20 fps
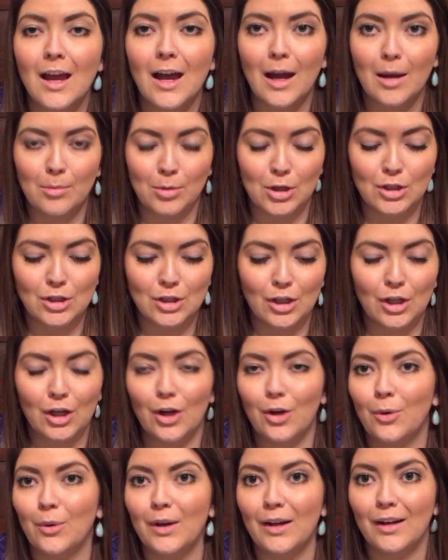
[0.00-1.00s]
I'm good to
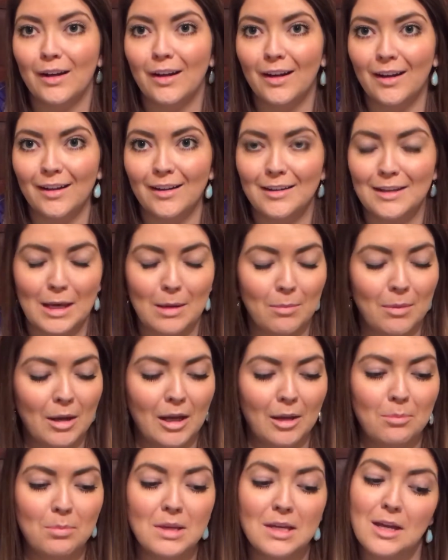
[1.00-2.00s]
go, and I get
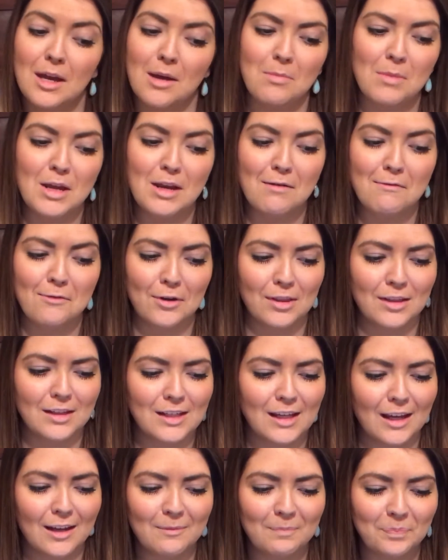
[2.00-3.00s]
my BM in for the
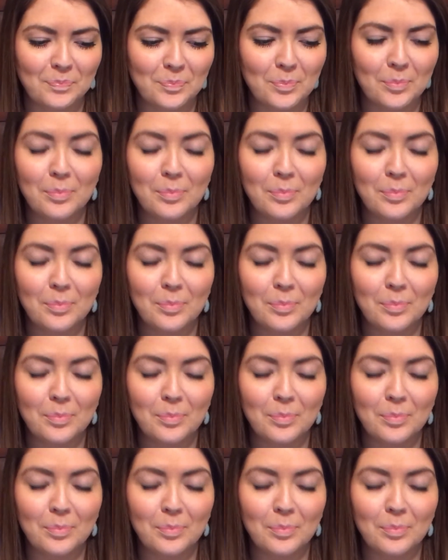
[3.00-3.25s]
day.